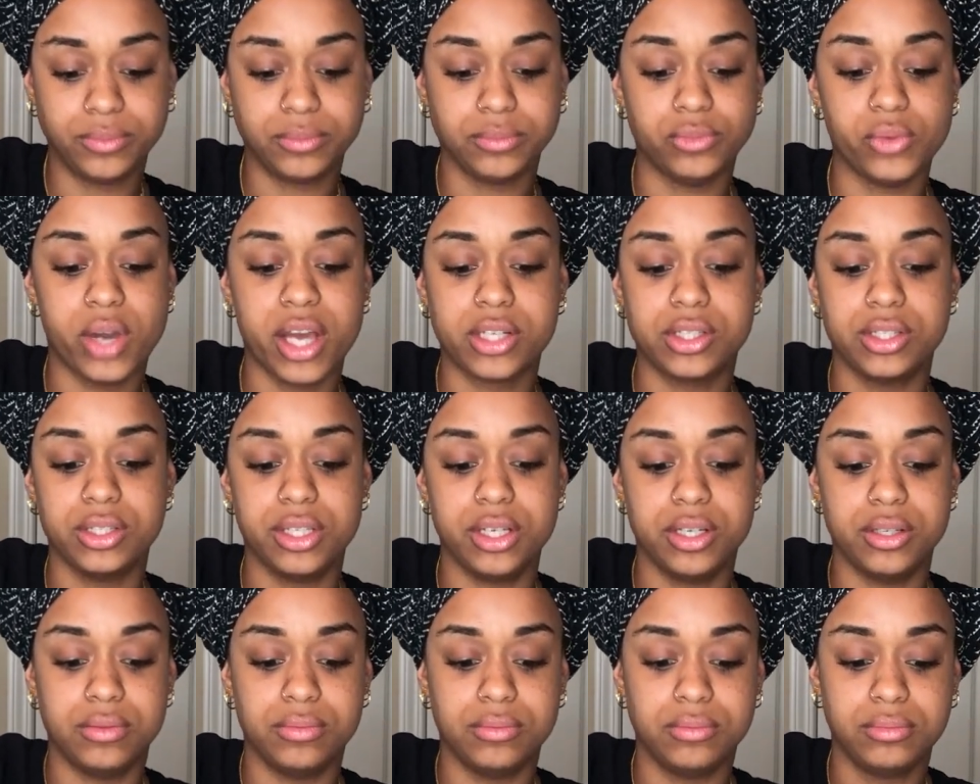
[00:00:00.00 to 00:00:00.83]
Well,
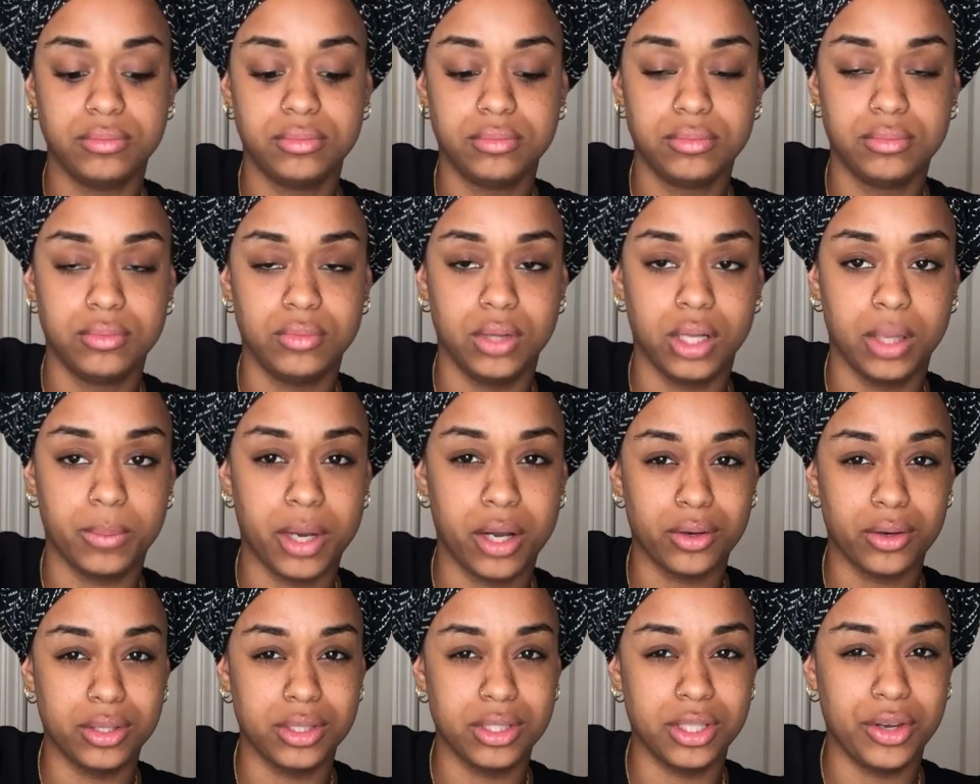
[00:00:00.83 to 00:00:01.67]
actually, I'm
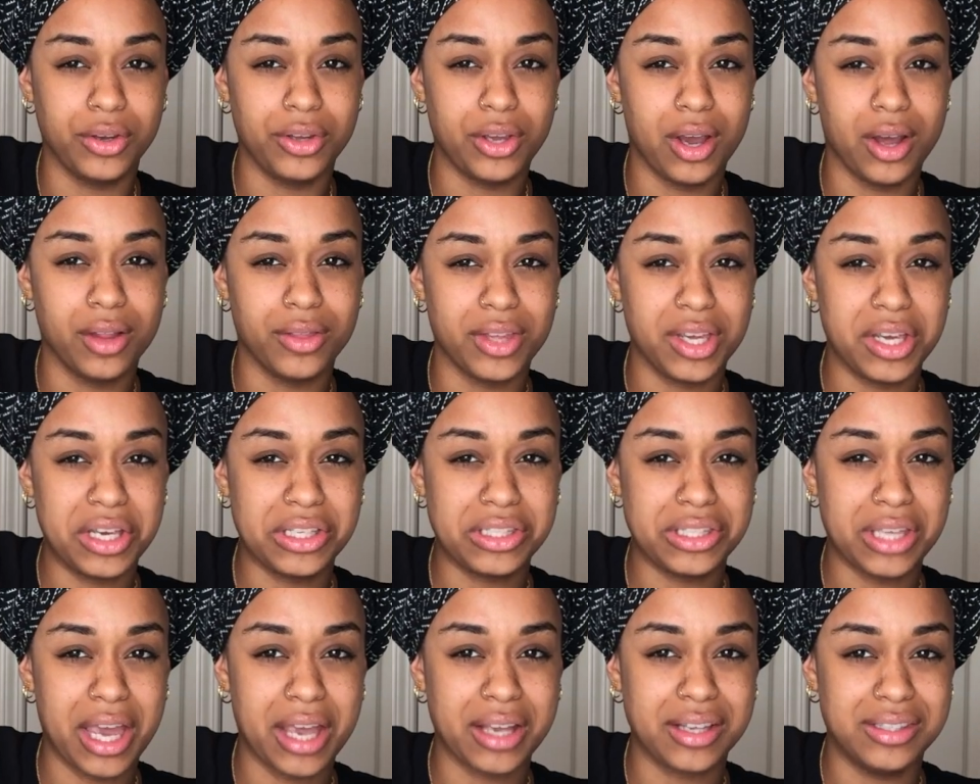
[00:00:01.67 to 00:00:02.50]
going to tell y'all the
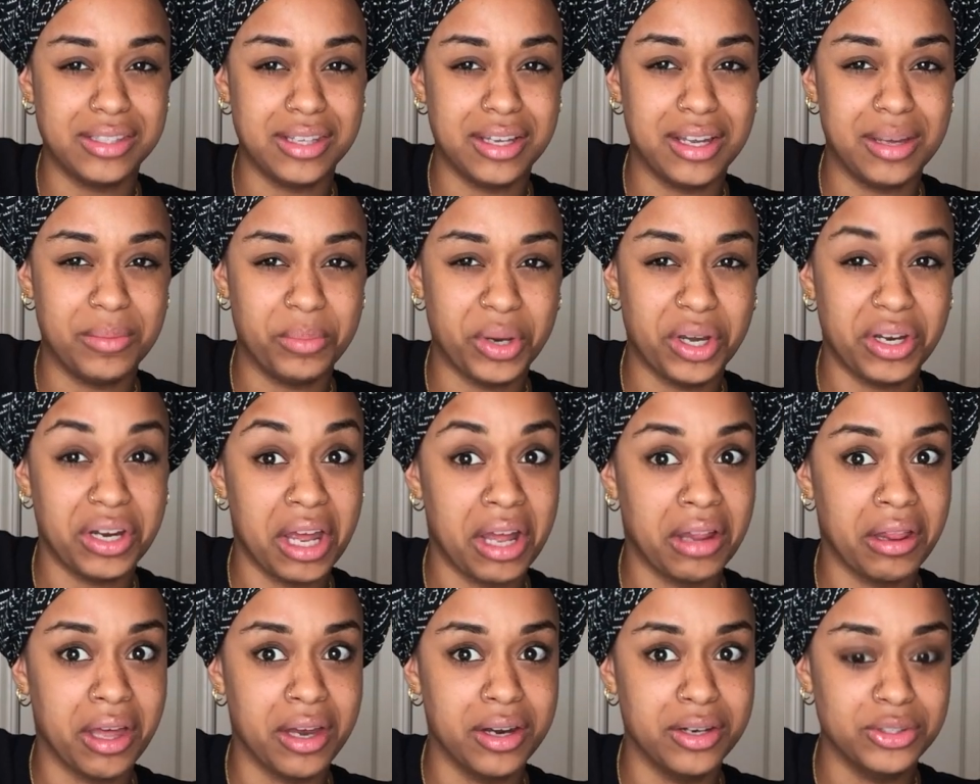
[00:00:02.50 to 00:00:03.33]
exact city, but
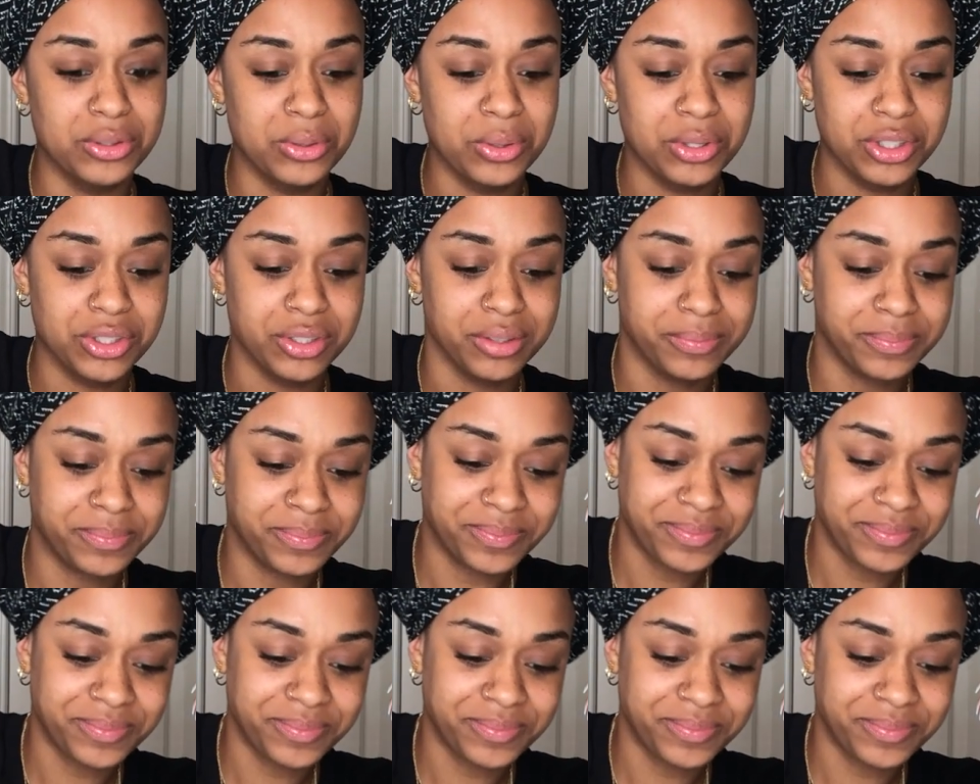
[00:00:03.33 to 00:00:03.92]
Atlanta, Georgia.